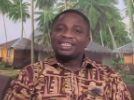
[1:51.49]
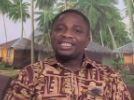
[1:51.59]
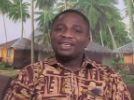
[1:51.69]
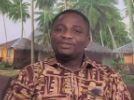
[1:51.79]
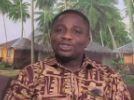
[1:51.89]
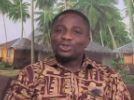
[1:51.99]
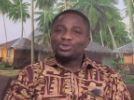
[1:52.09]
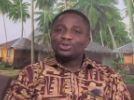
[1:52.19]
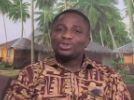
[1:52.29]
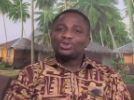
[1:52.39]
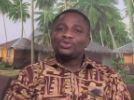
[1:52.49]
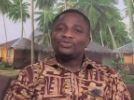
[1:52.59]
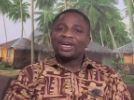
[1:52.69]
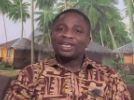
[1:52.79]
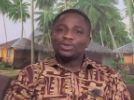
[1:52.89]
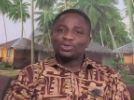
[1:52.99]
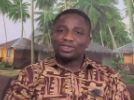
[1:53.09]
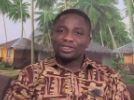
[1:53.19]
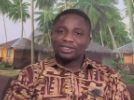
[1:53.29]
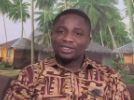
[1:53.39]
it gives you 2
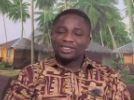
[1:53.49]
values.